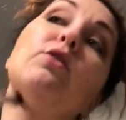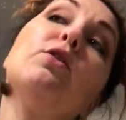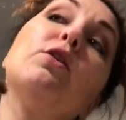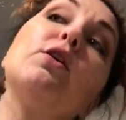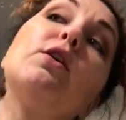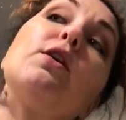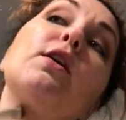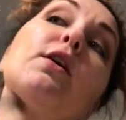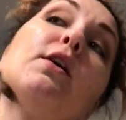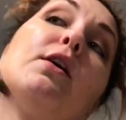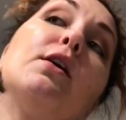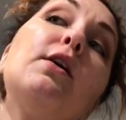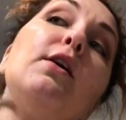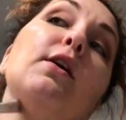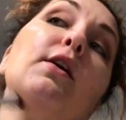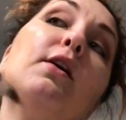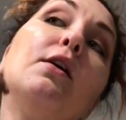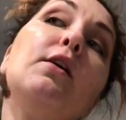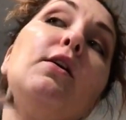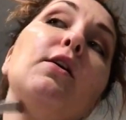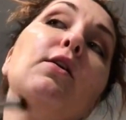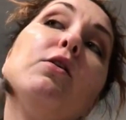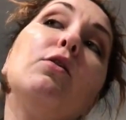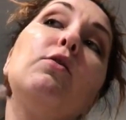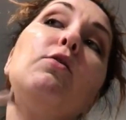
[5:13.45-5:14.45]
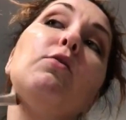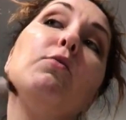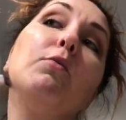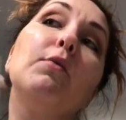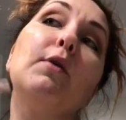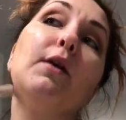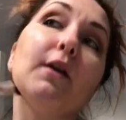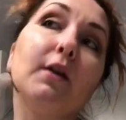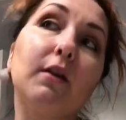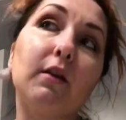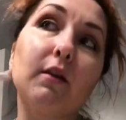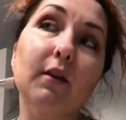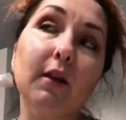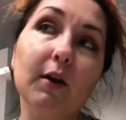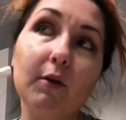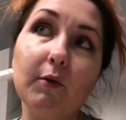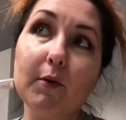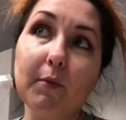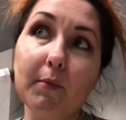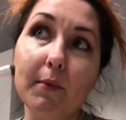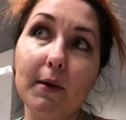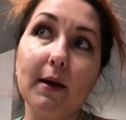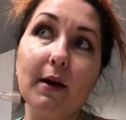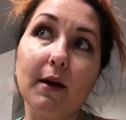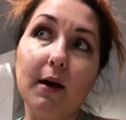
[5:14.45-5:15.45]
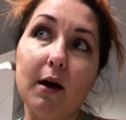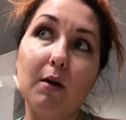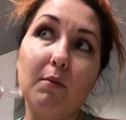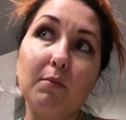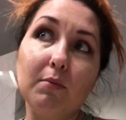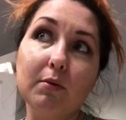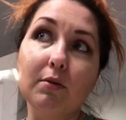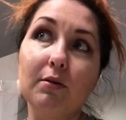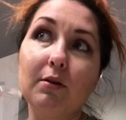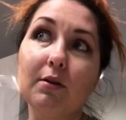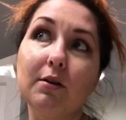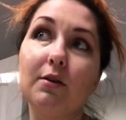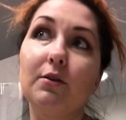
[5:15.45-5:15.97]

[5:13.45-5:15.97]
look with liquid makeup.